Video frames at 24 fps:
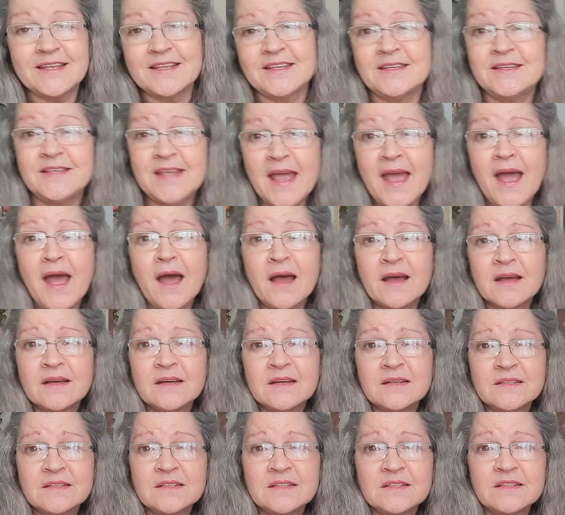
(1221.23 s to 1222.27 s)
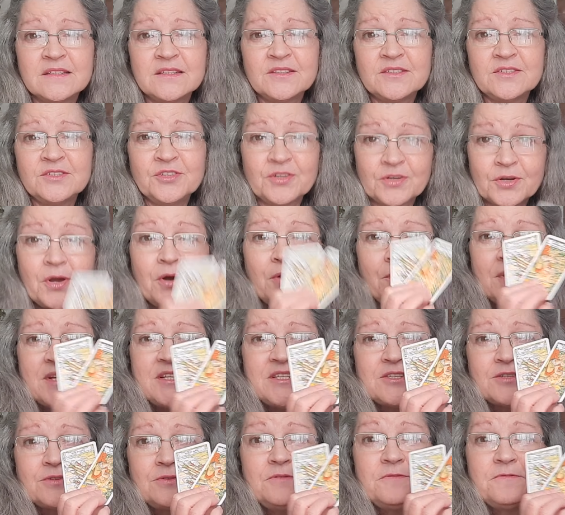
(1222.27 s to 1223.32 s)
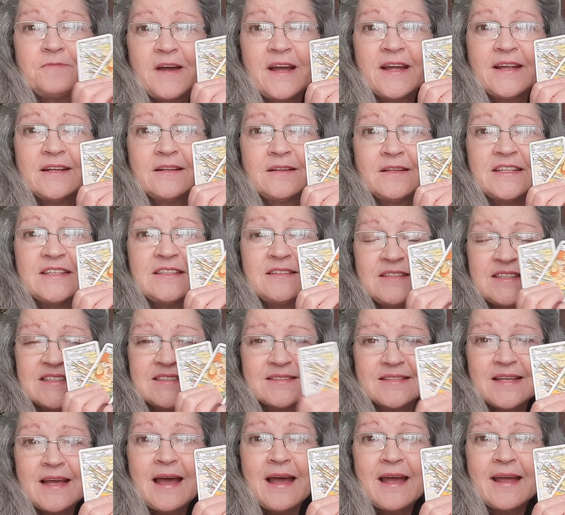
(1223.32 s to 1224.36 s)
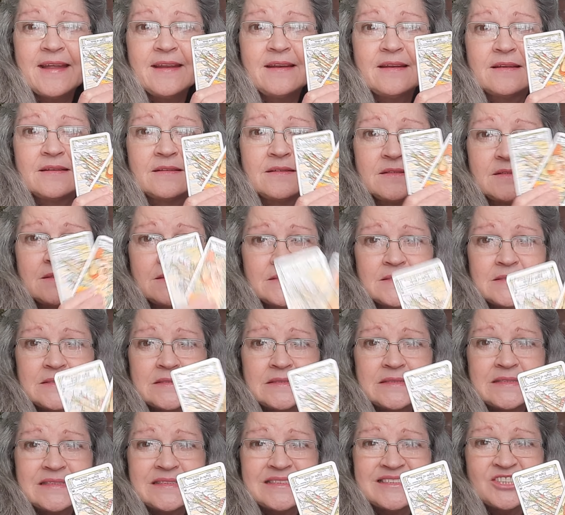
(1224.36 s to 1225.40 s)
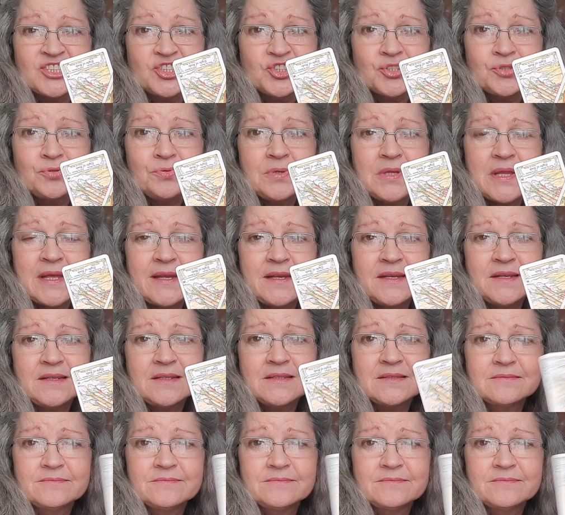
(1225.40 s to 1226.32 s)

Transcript: yeah, you're going to finally decide it's too late.